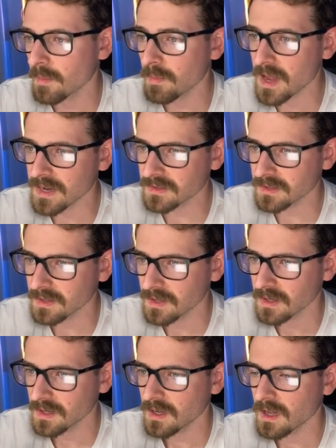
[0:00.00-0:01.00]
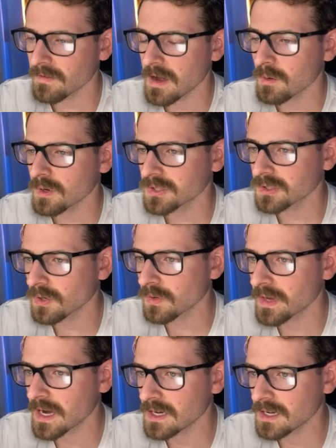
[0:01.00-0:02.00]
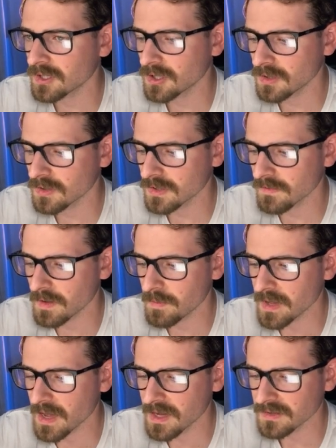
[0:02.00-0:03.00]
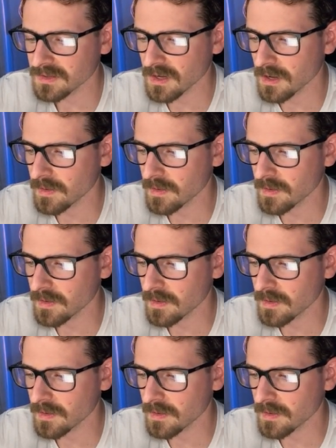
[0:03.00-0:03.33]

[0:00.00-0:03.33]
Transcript: But if I was told that I need to use a VPS,